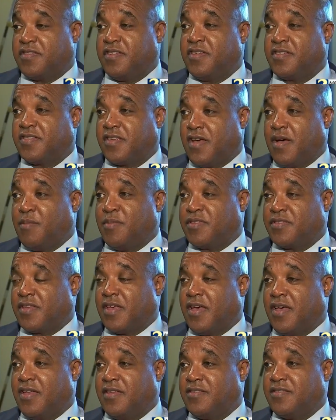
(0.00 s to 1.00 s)
six
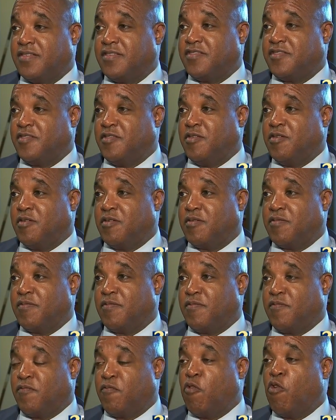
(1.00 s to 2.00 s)
homicides this year,
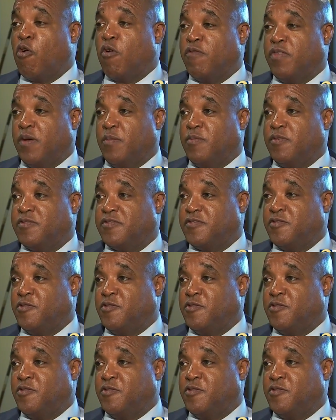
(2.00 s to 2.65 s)
four of them were